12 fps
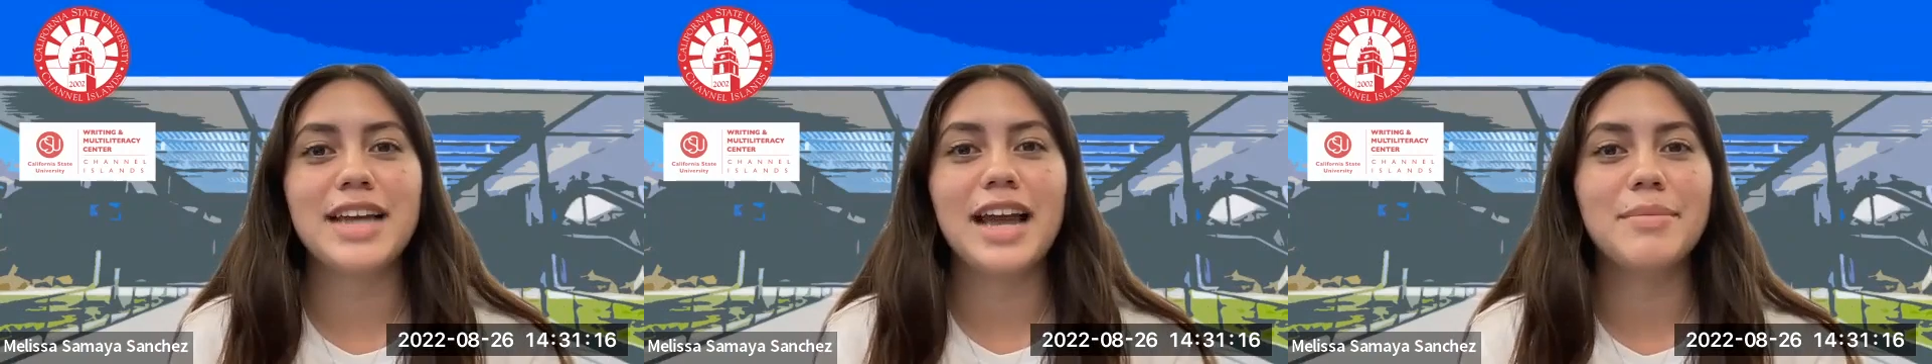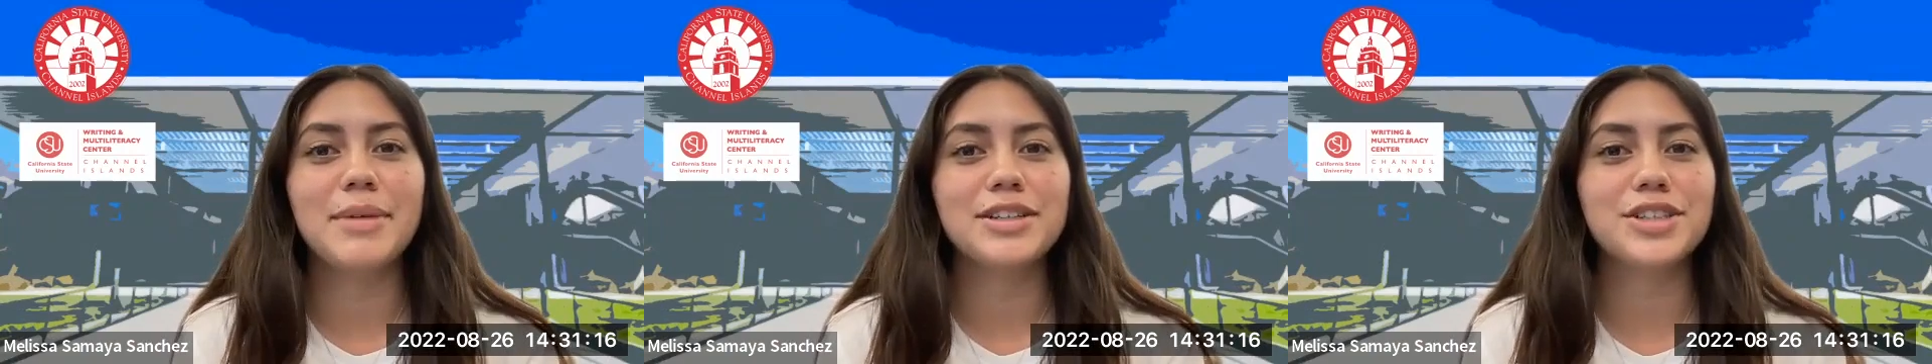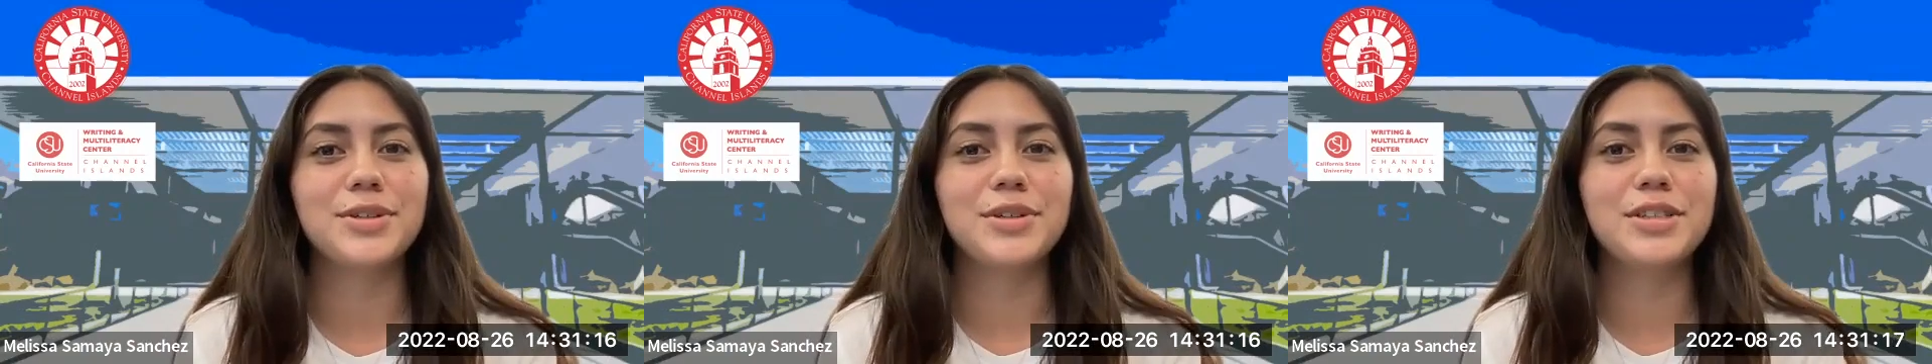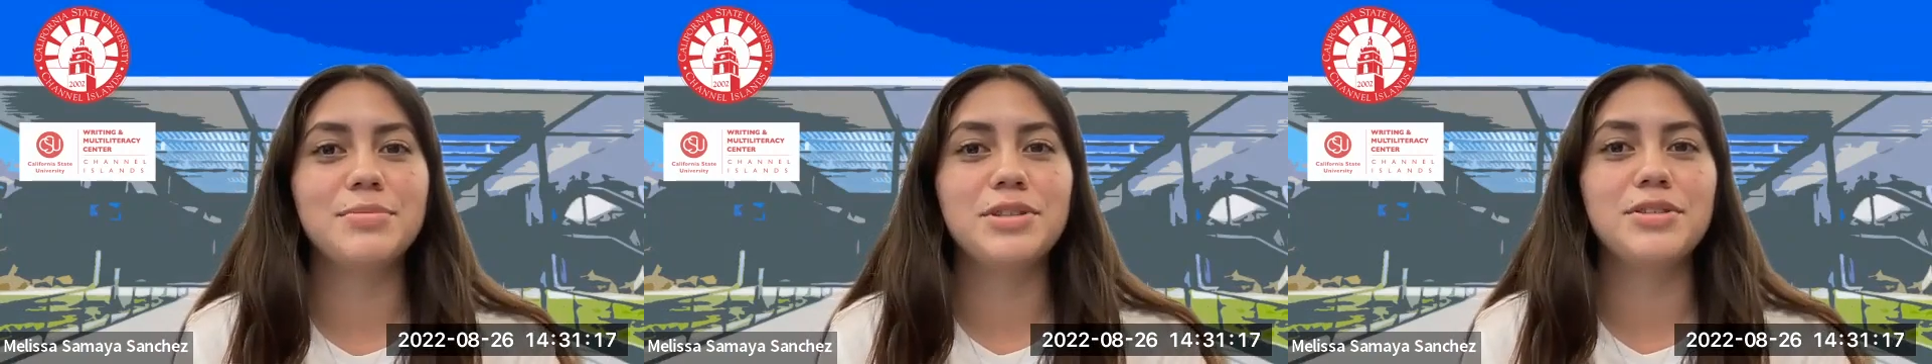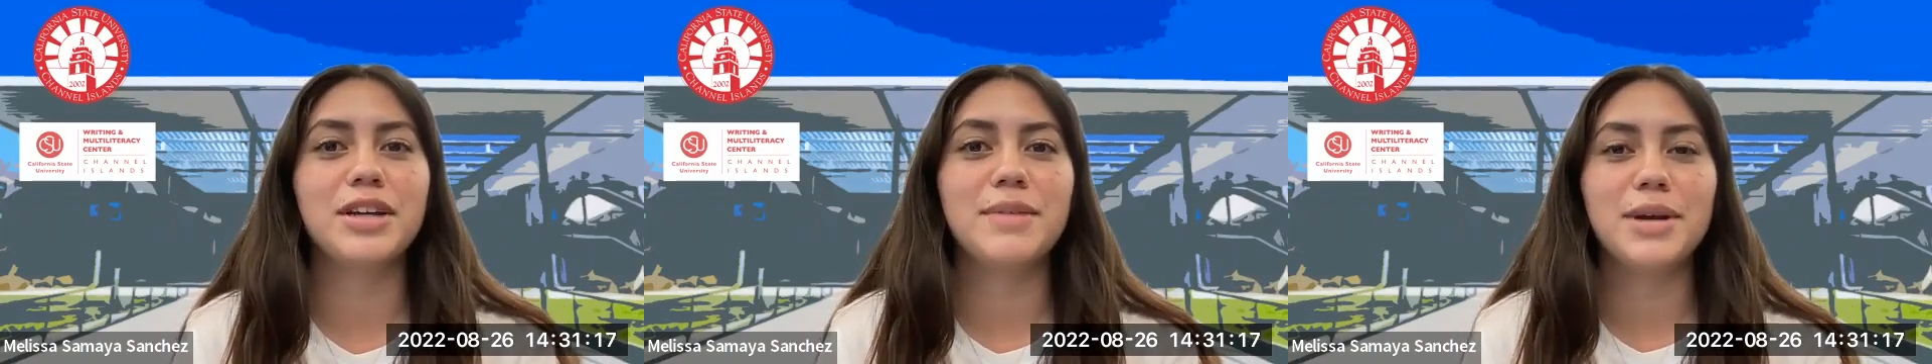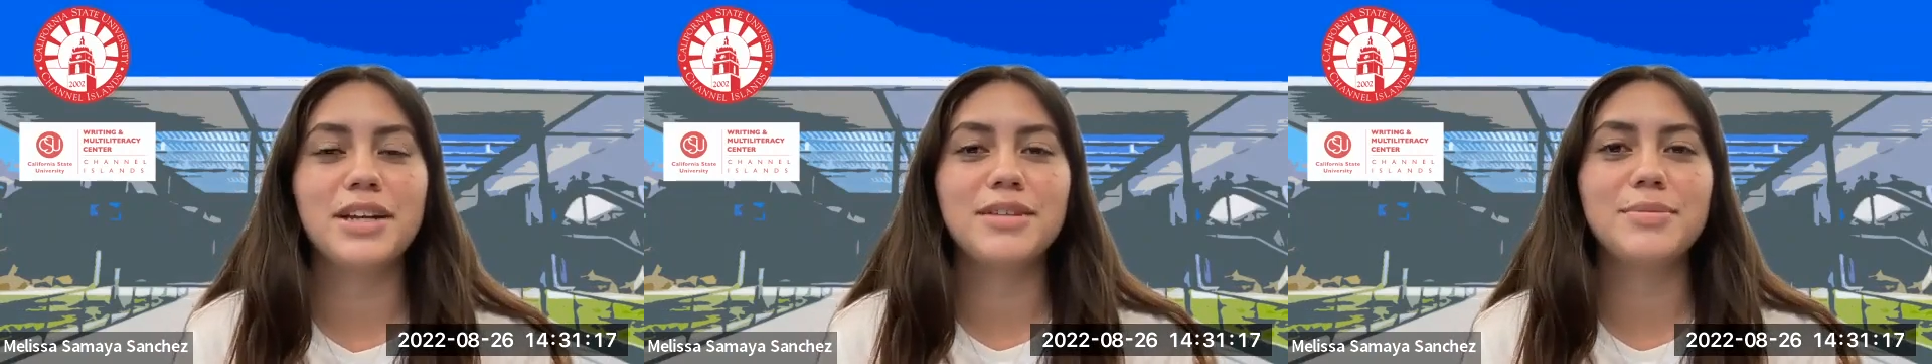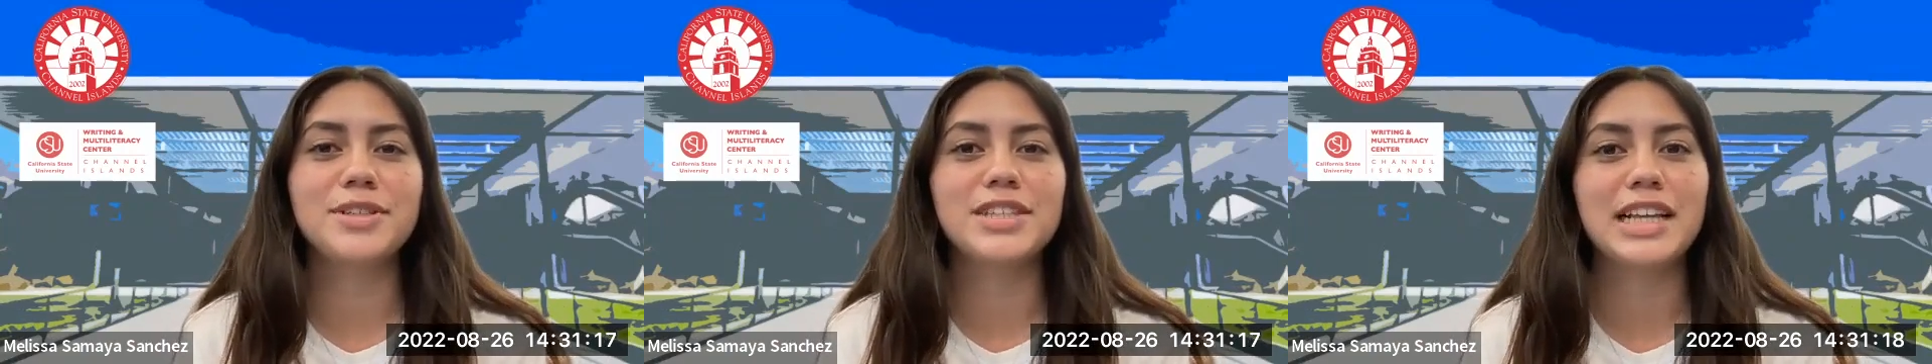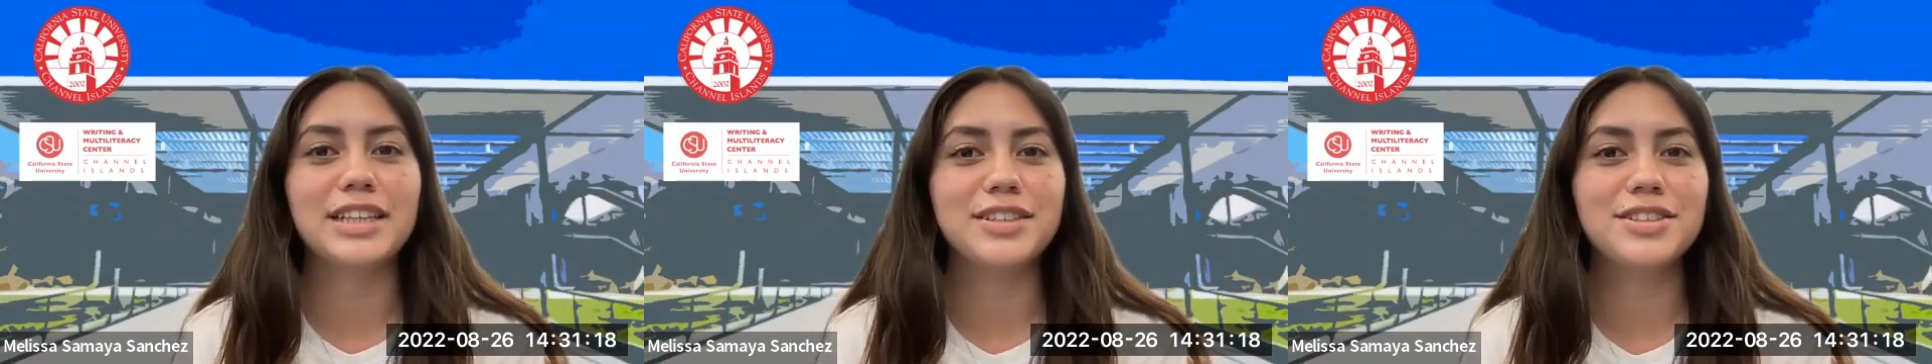I am actually going to be your embedded
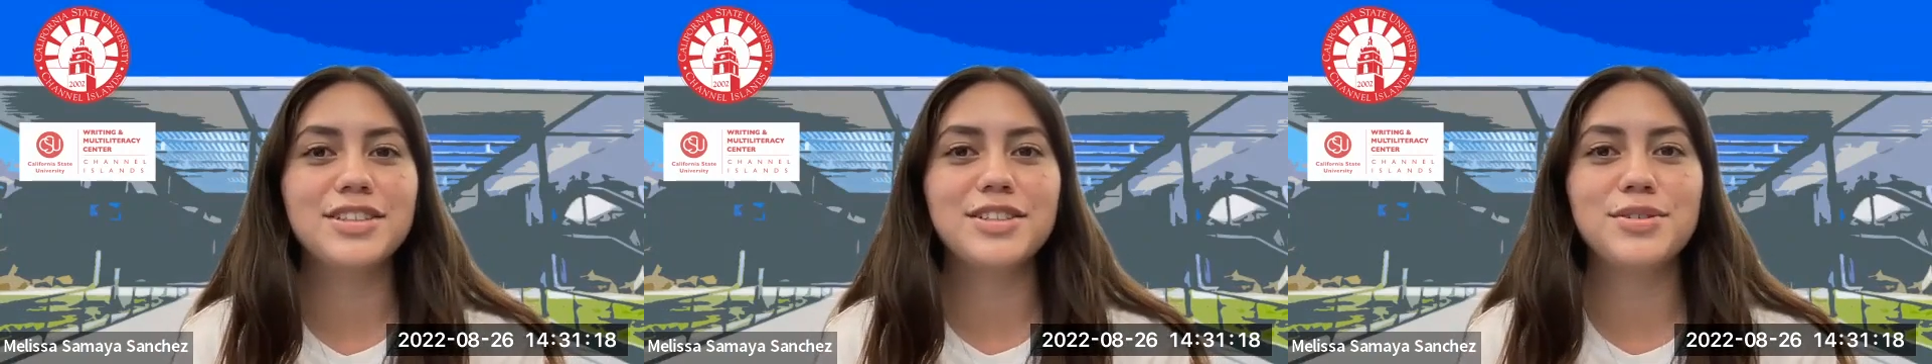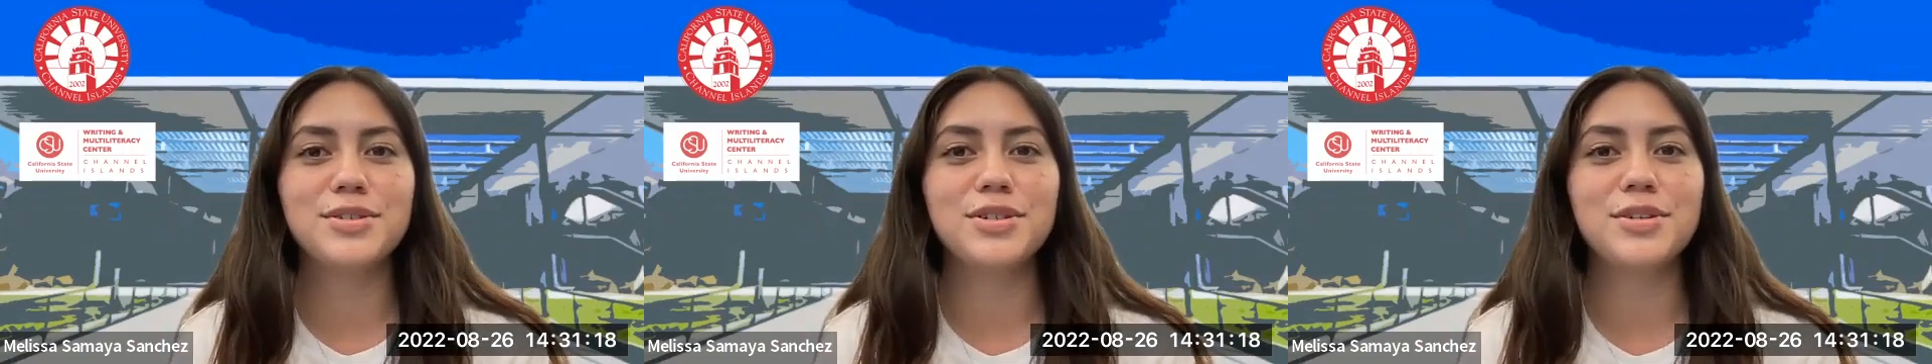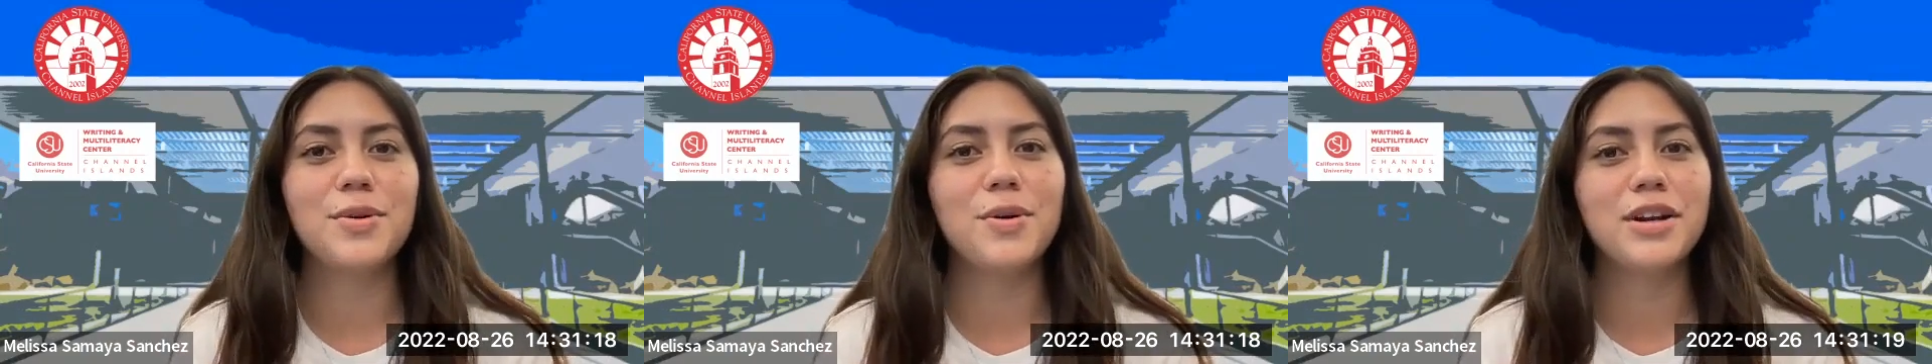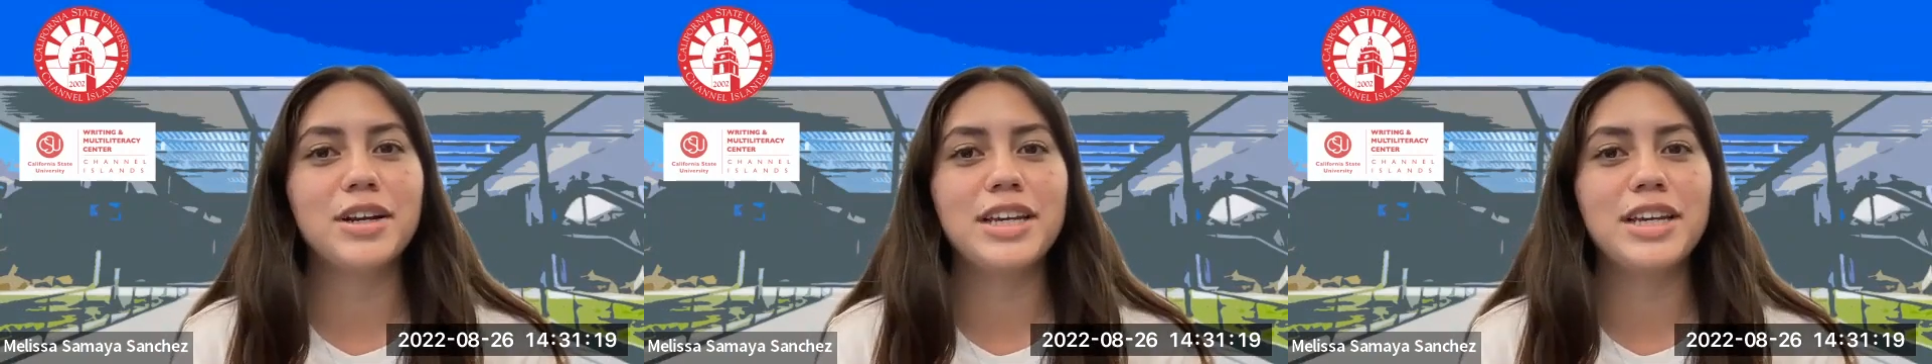multiliteracy tutor or